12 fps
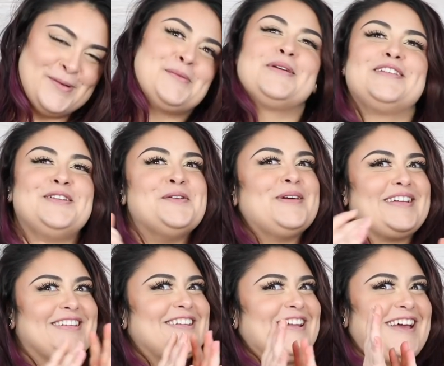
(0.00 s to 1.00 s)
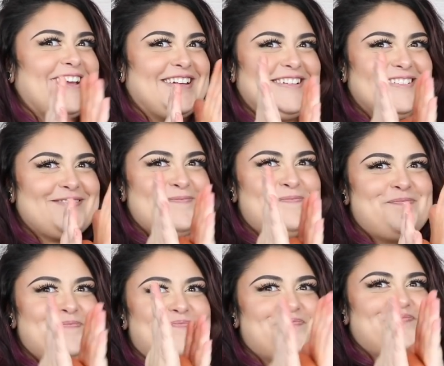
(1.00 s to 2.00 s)
What are we doing today?
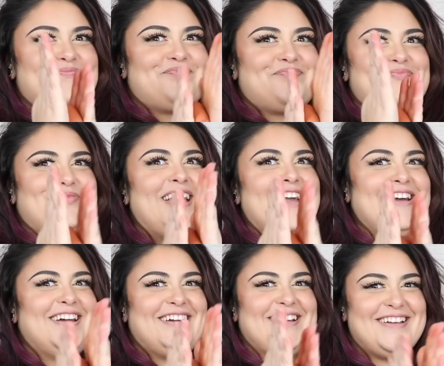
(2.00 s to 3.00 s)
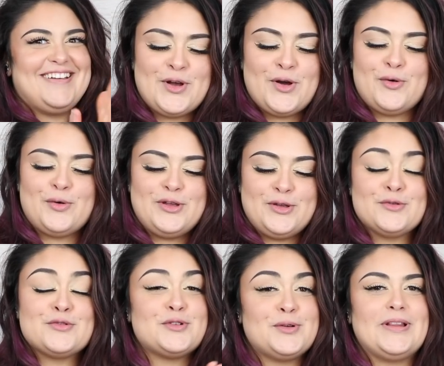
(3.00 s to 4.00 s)
Beating up clay. So
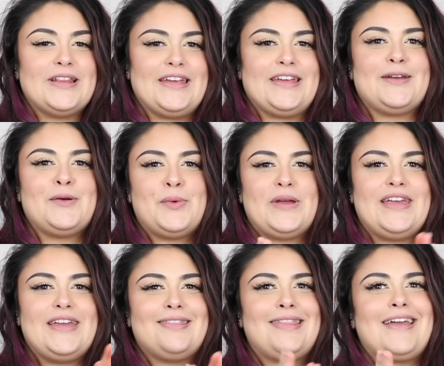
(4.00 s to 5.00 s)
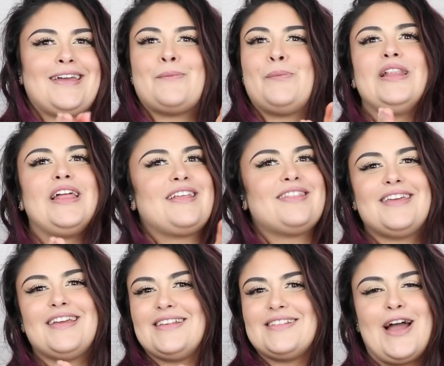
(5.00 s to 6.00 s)
usually we like plan
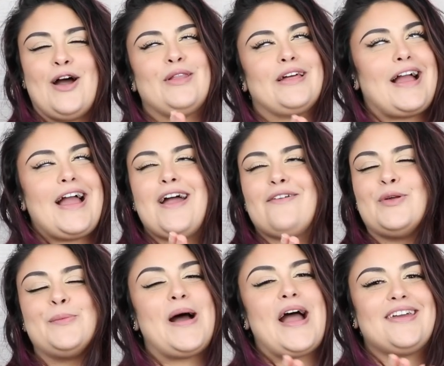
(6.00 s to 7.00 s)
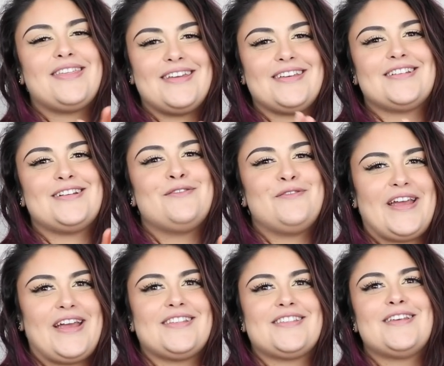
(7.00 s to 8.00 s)
things out. Like I have to buy things in
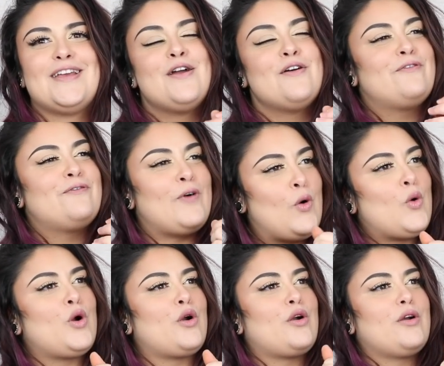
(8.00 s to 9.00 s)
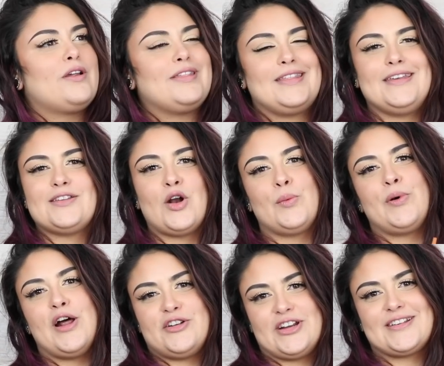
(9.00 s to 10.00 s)
advance for these art
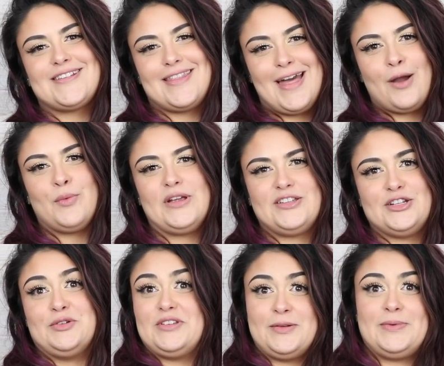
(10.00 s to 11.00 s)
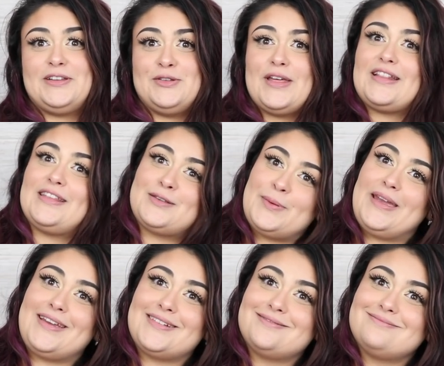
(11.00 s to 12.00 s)
projects that we do. Did we do that this week?